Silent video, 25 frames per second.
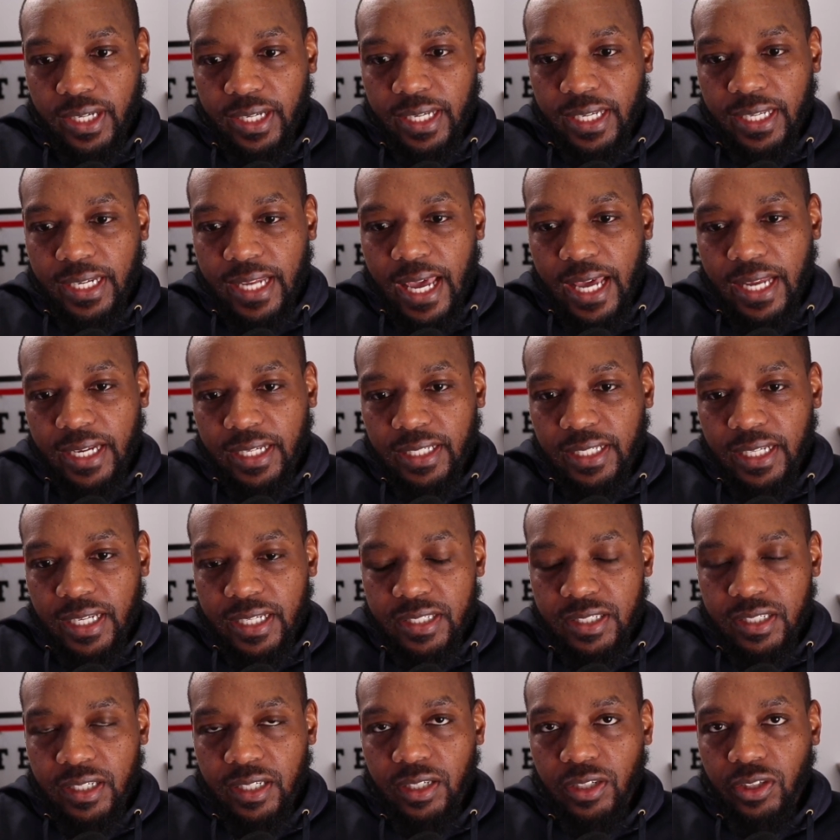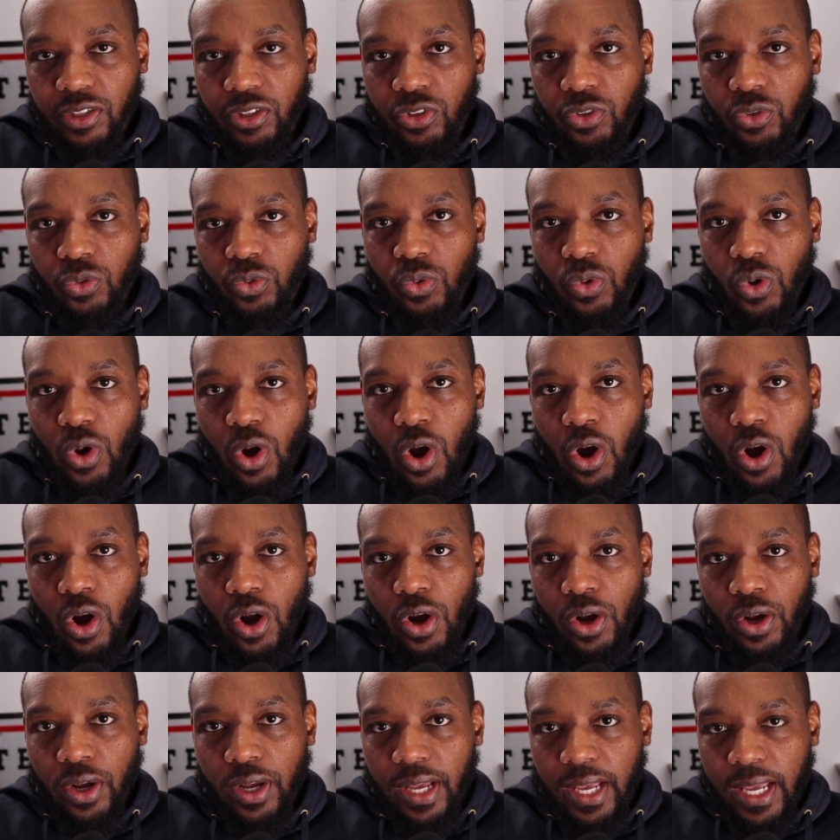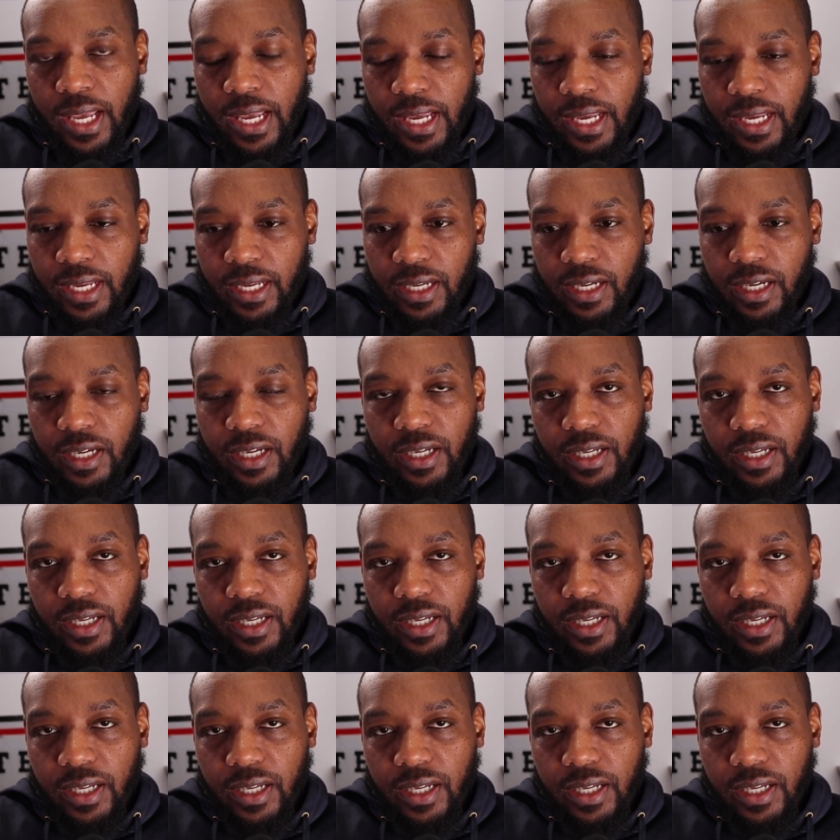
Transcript: an adolescent you are a